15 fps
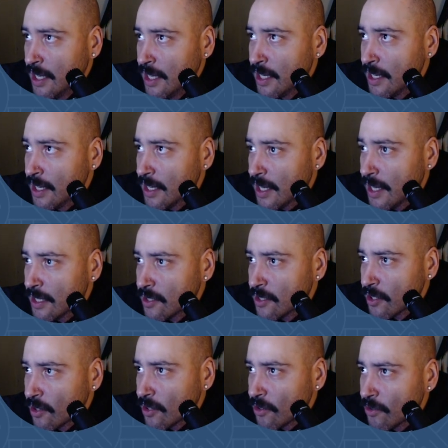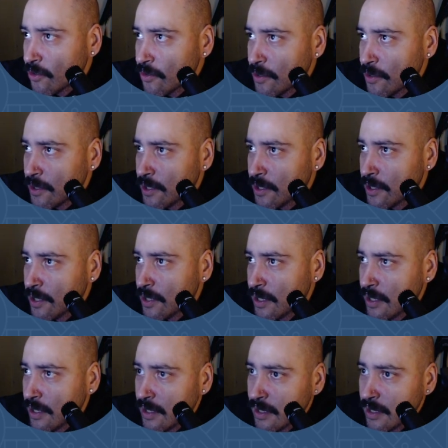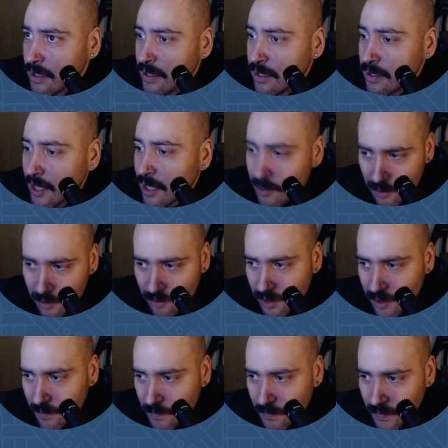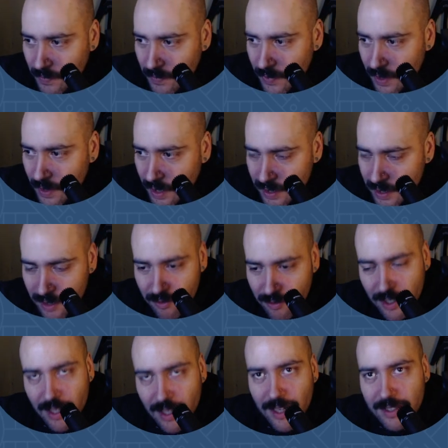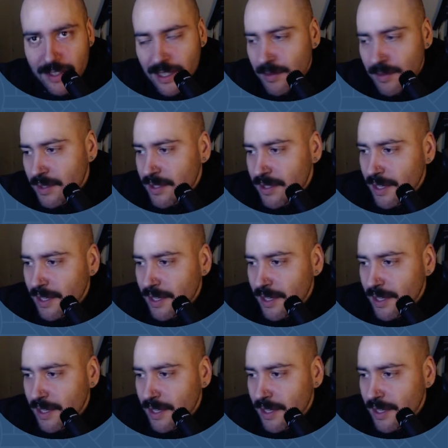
And so that was pretty fun. I said fun a lot of times this time.